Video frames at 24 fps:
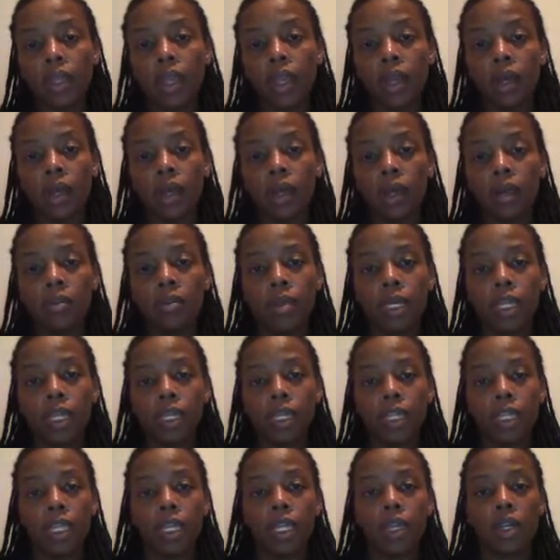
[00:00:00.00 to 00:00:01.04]

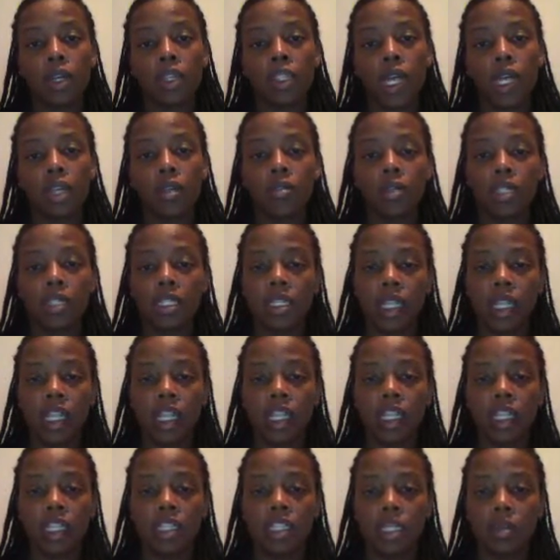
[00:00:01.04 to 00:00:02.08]
The autonomous
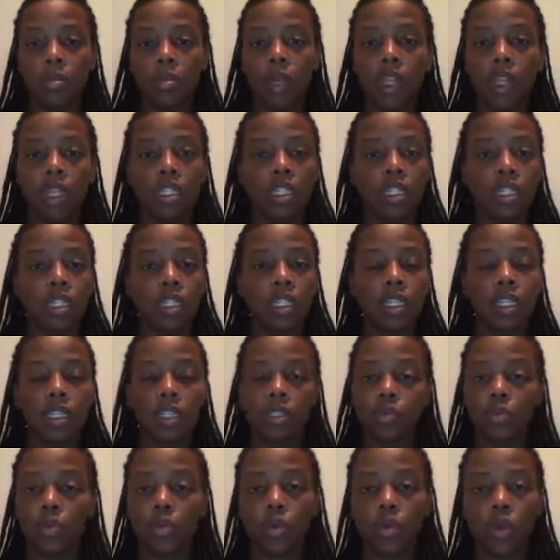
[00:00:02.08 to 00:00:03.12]
stage, the patient
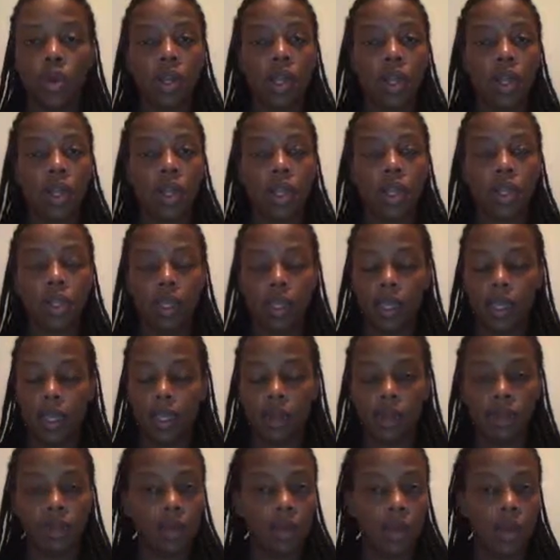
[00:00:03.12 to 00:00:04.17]
is more
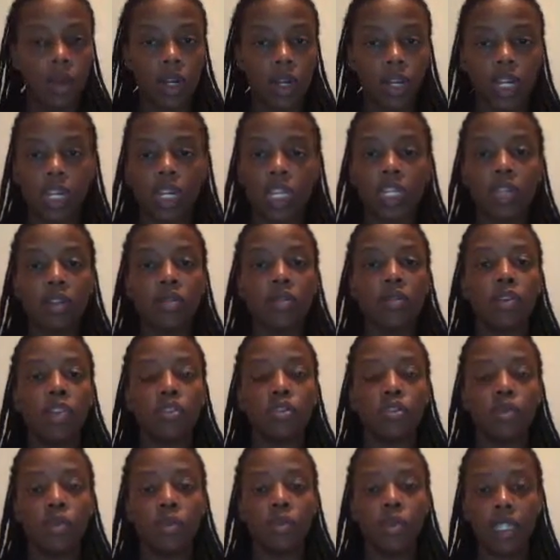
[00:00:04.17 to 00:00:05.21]
on an
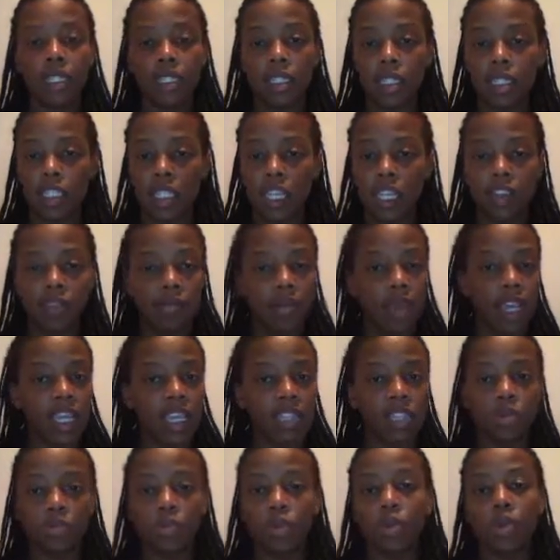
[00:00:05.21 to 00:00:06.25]
individual basis. They have
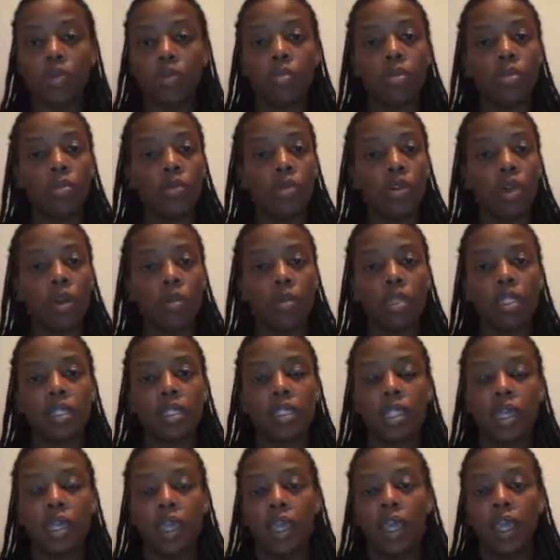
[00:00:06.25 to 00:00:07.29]
massive motor
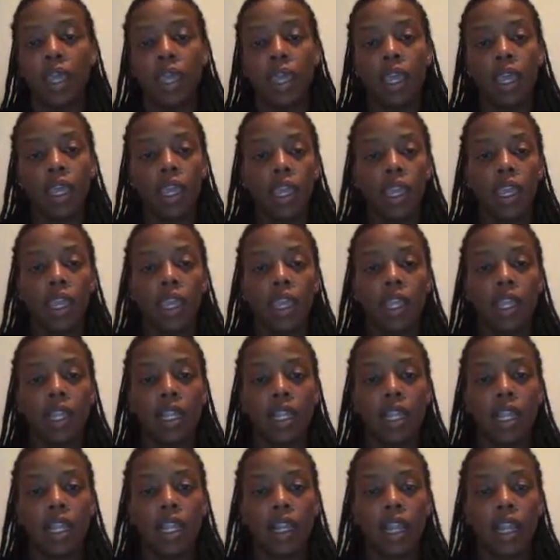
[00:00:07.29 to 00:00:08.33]
performance,
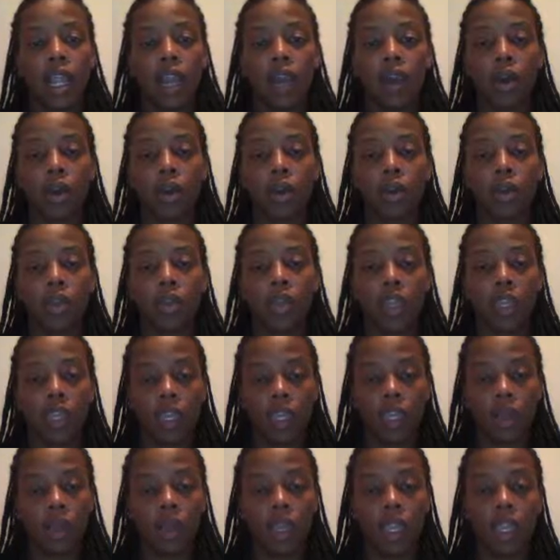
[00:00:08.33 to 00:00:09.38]
and now
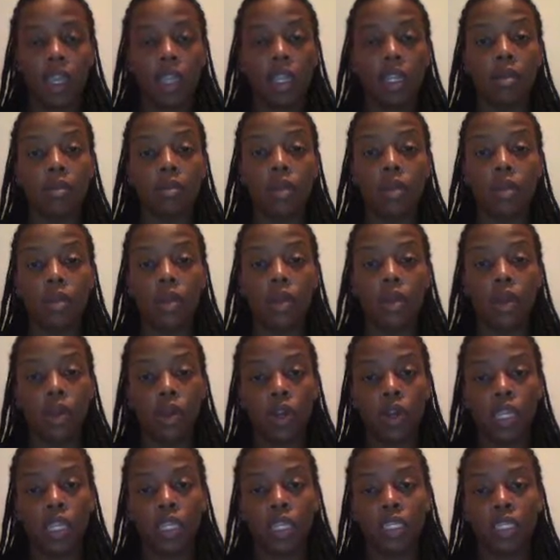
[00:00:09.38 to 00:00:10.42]
they are in the motor
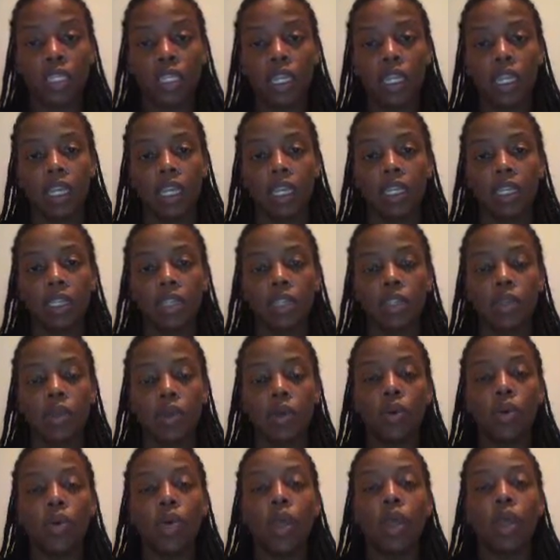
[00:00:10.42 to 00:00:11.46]
learning stage.
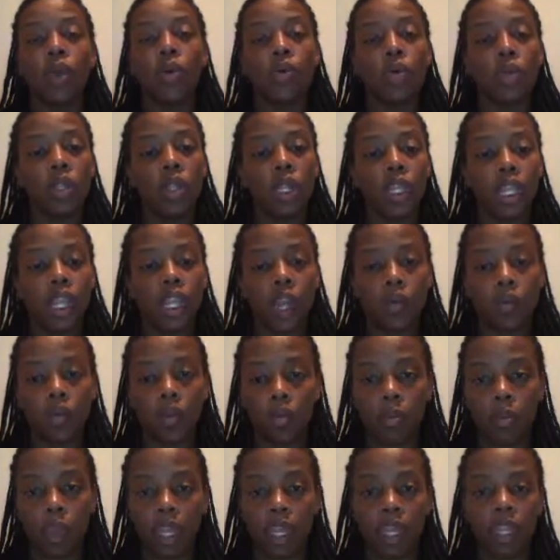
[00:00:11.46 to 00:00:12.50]
So we're looking at
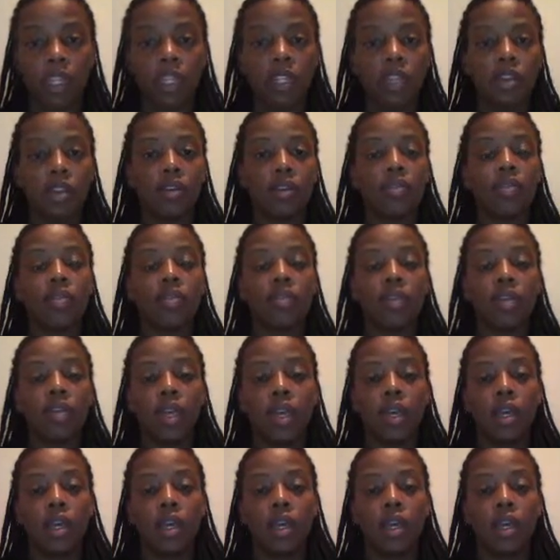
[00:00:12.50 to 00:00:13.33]
repetitive